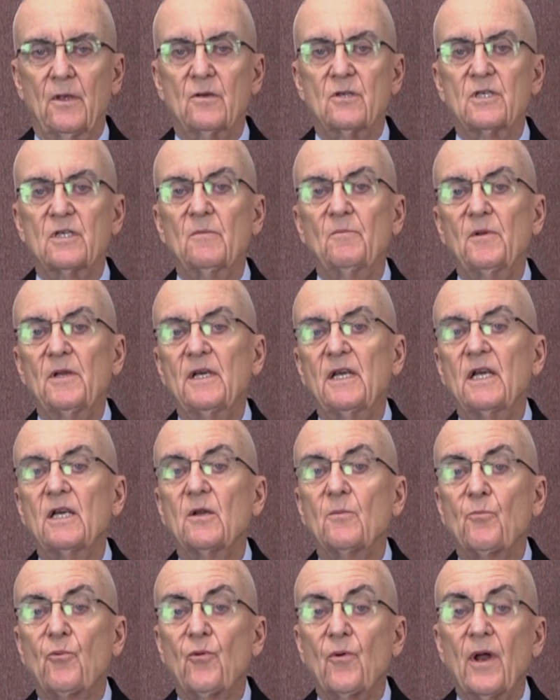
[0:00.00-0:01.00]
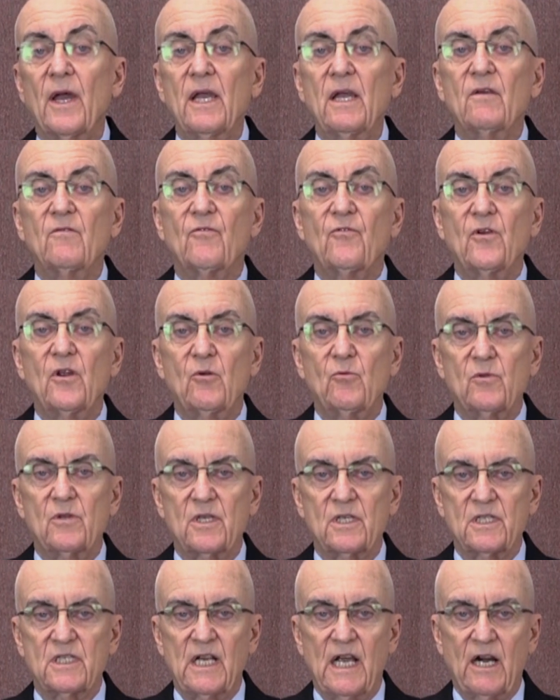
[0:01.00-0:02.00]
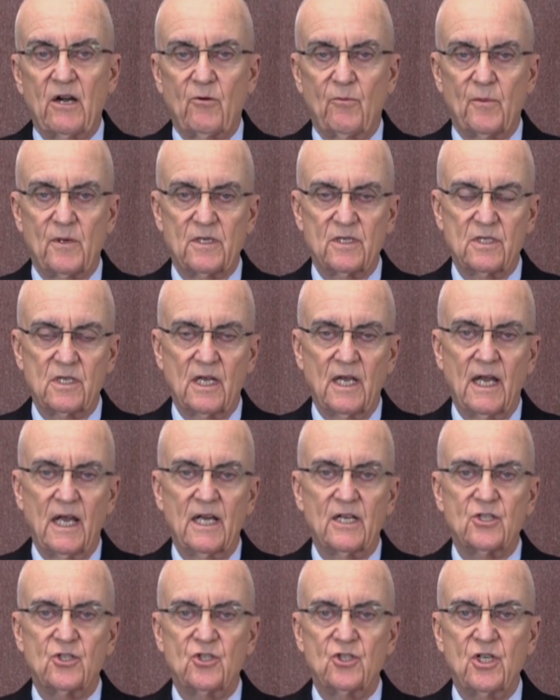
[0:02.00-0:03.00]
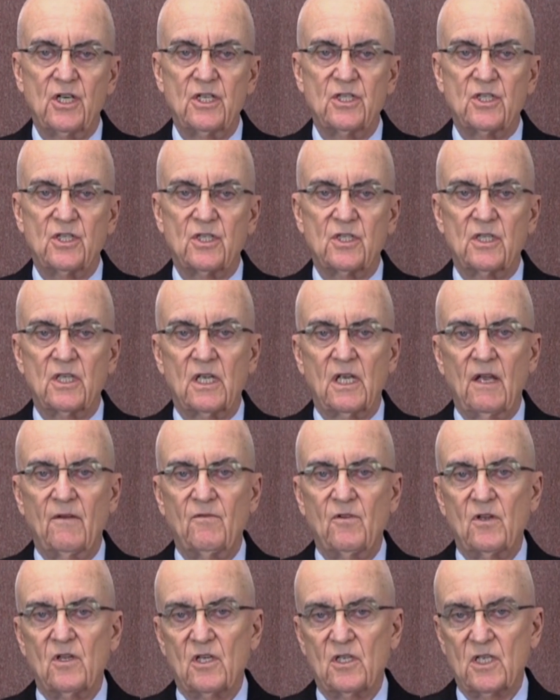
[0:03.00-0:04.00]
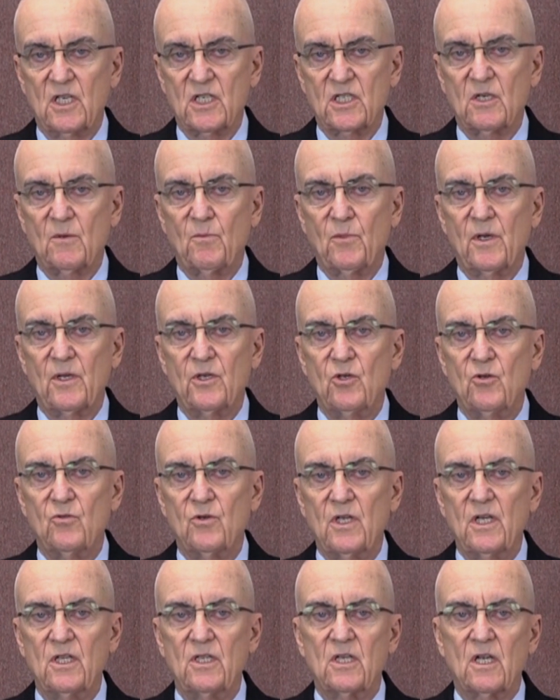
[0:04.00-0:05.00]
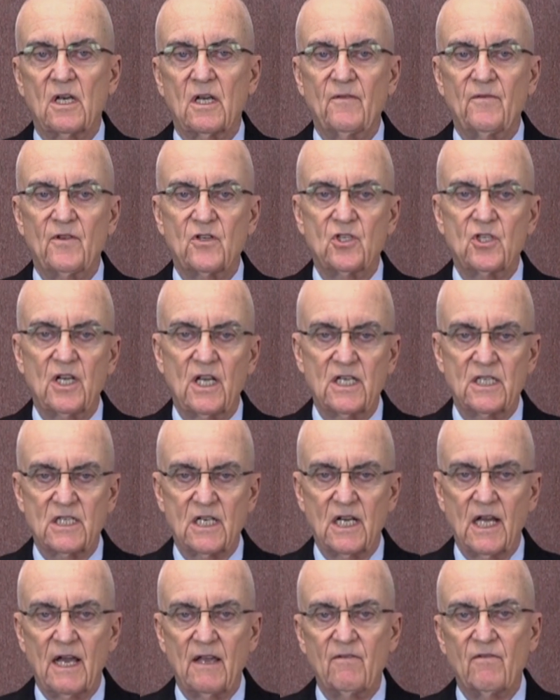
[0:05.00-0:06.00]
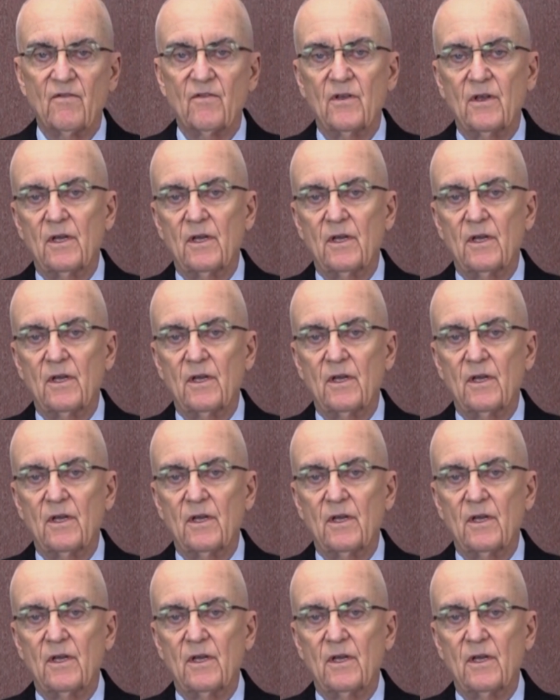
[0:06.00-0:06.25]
You simply need to pray and frequent the sacraments to ask Jesus to give you the discipline you need to live a chaste life.